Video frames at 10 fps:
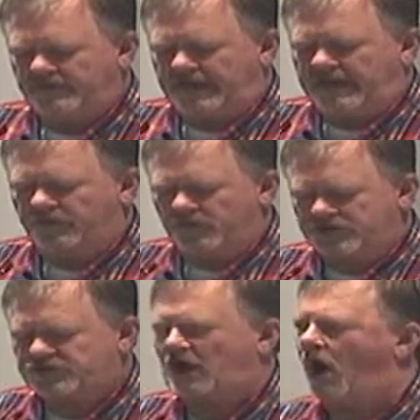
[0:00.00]
neither
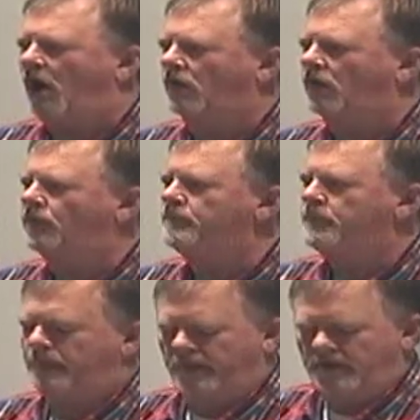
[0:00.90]
sorrow,
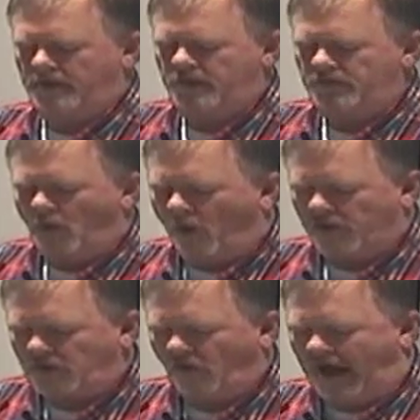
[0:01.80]

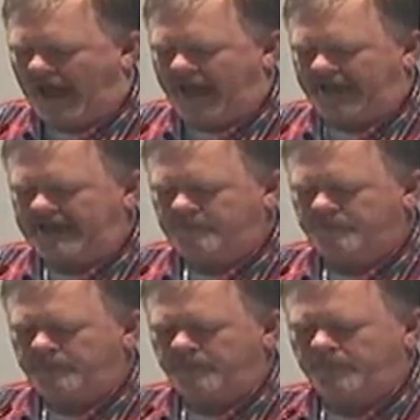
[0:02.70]
nor crying,
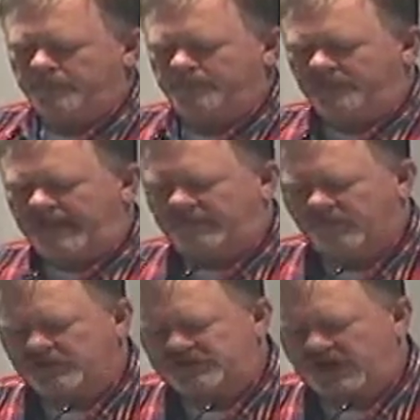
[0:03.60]

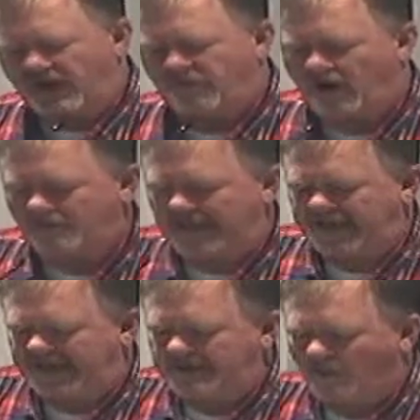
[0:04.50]
neither shall there
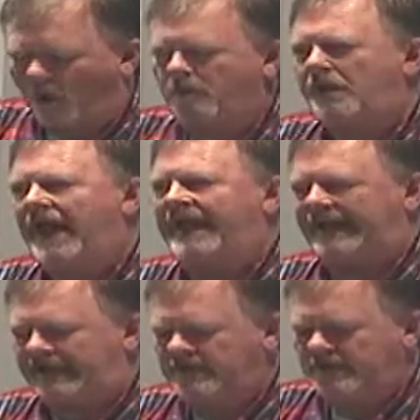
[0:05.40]
be any more
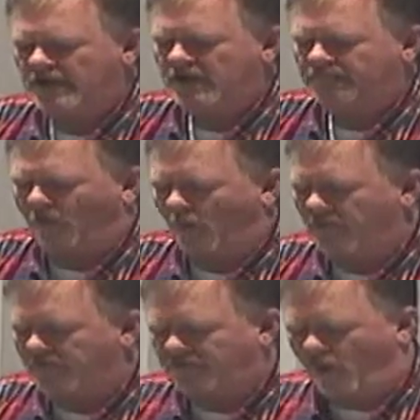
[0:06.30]
pain for
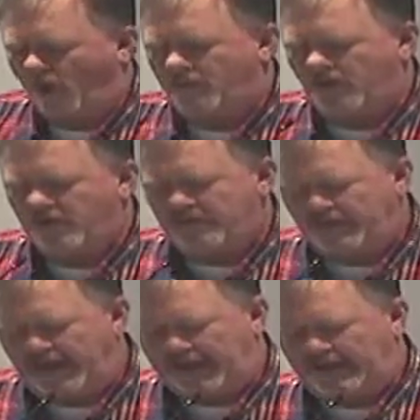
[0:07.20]
the former
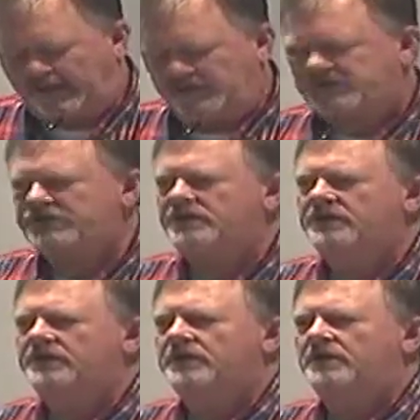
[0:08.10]
things
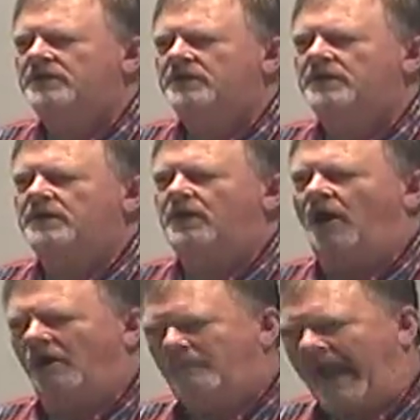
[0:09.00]

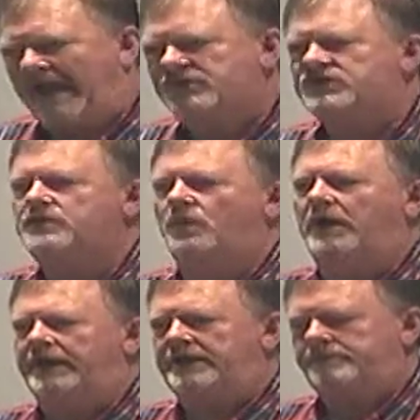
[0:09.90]
are passed
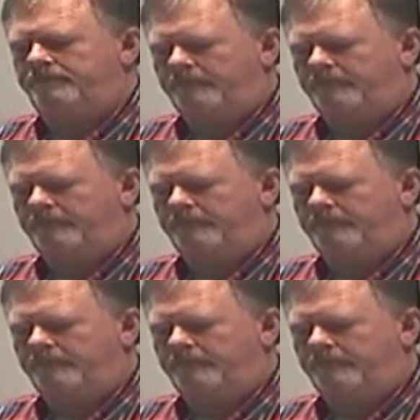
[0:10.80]
away.